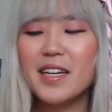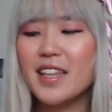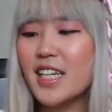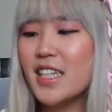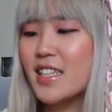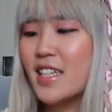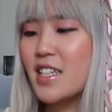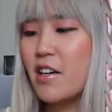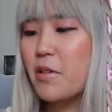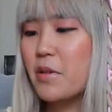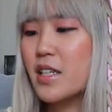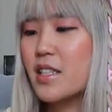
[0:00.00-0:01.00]
I think that's
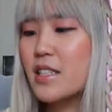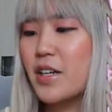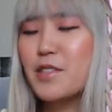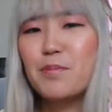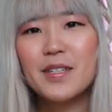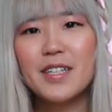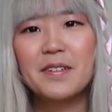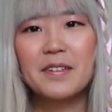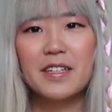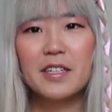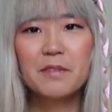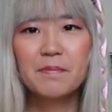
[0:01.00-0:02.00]
how it works. It's pretty
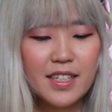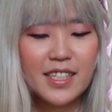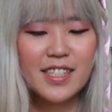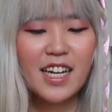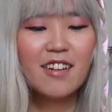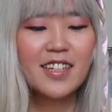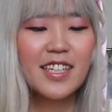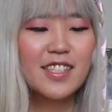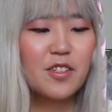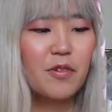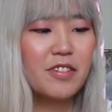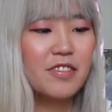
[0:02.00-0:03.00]
cool, because nowadays
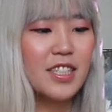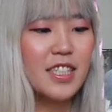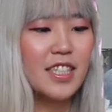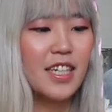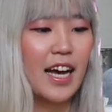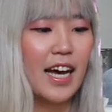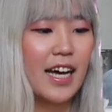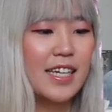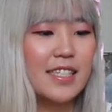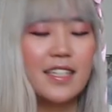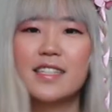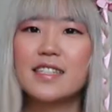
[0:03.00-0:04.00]
no one really
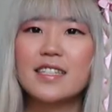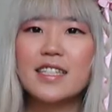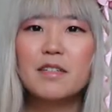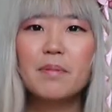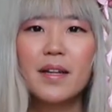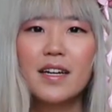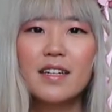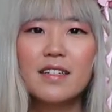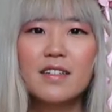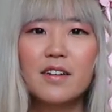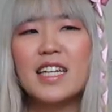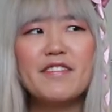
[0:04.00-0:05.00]
has like a C D
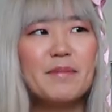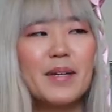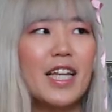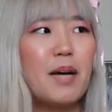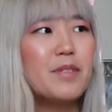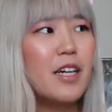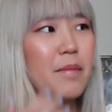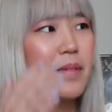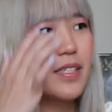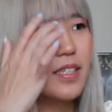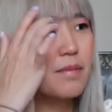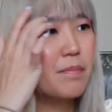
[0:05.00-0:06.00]
player. Even my laptop
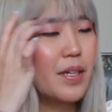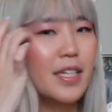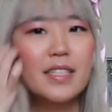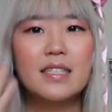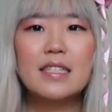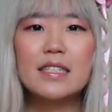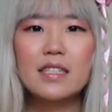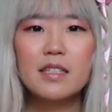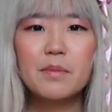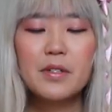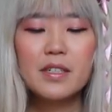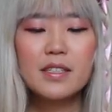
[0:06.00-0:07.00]
doesn't play C Ds
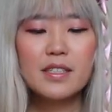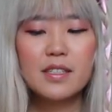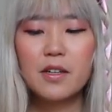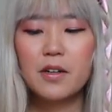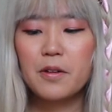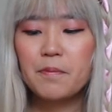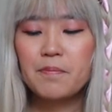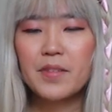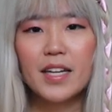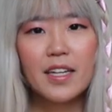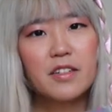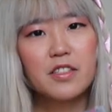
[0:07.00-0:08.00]
anymore, so
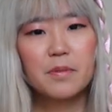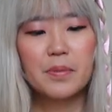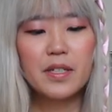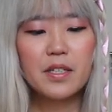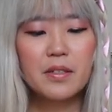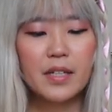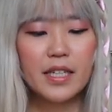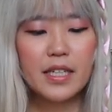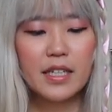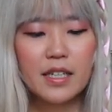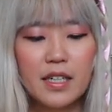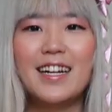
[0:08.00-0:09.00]
I thought it was a pretty cool
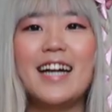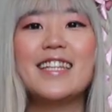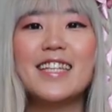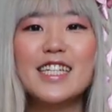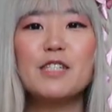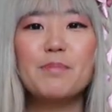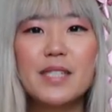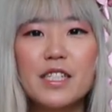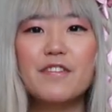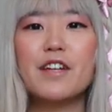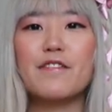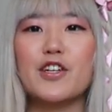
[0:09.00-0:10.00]
idea. And this
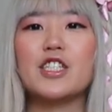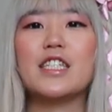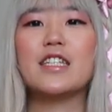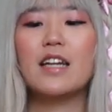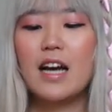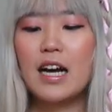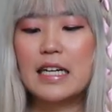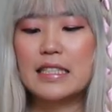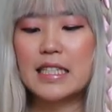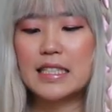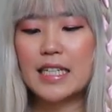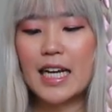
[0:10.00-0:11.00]
specific version
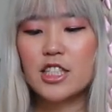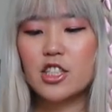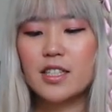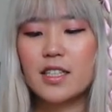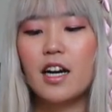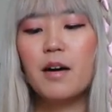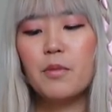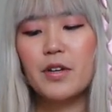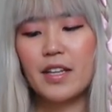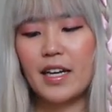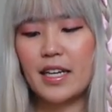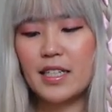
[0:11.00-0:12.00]
doesn't actually come
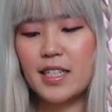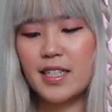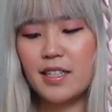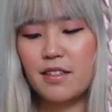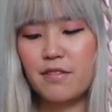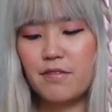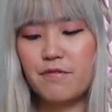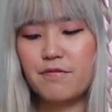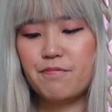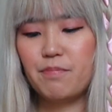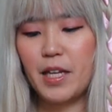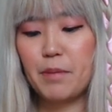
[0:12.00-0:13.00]
with any
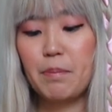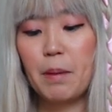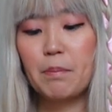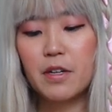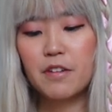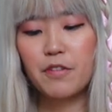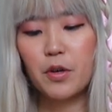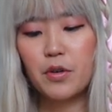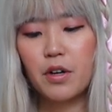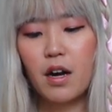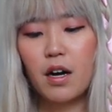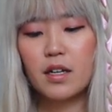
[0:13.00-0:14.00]
like member photo
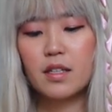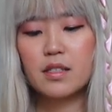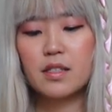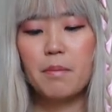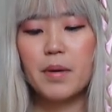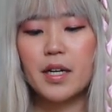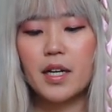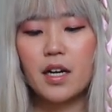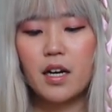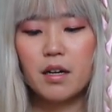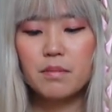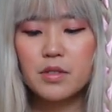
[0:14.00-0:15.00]
cards, but it
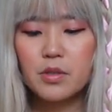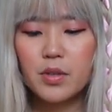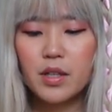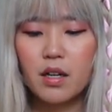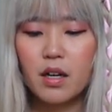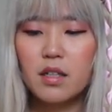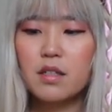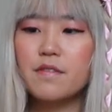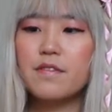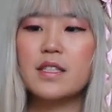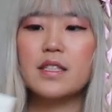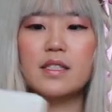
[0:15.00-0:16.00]
comes with all
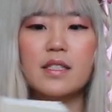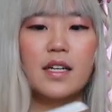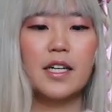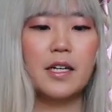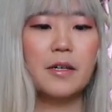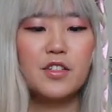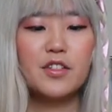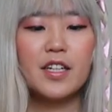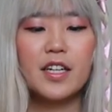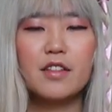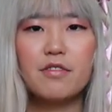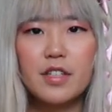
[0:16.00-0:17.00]
of these, like you get
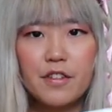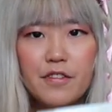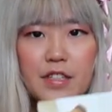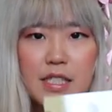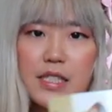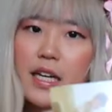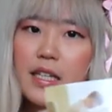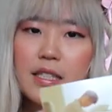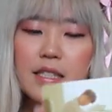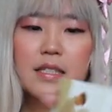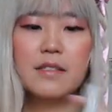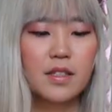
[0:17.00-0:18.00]
like three different
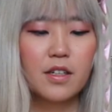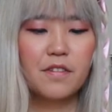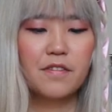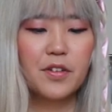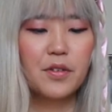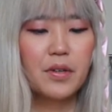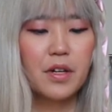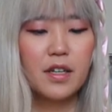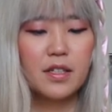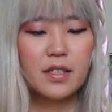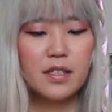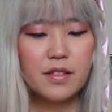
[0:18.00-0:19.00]
sets of photo
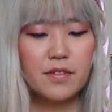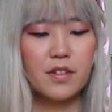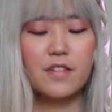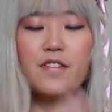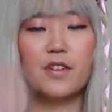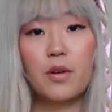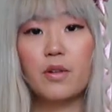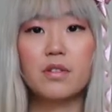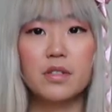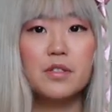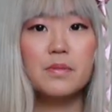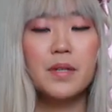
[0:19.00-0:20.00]
cards of the whole
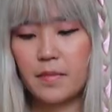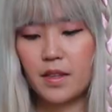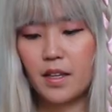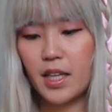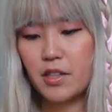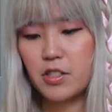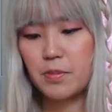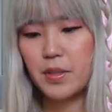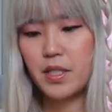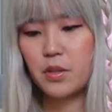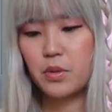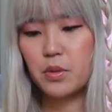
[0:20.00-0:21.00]
group. I thought that was
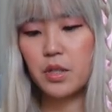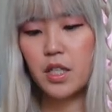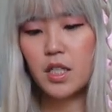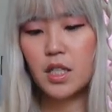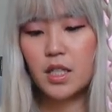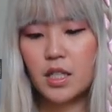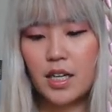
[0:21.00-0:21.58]
pretty cool.